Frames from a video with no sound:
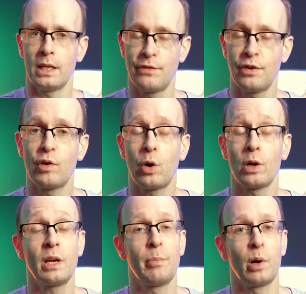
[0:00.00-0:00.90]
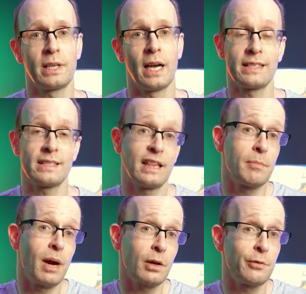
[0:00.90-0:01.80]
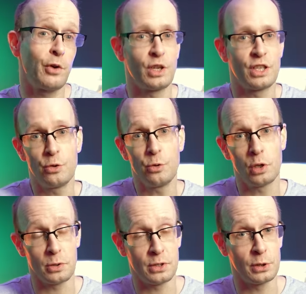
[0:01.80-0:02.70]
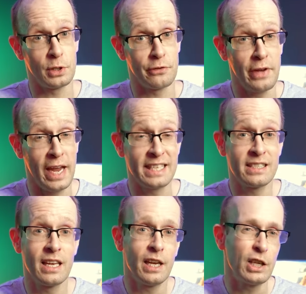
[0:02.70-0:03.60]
If you're recording a podcast and the microphone is too close to your face,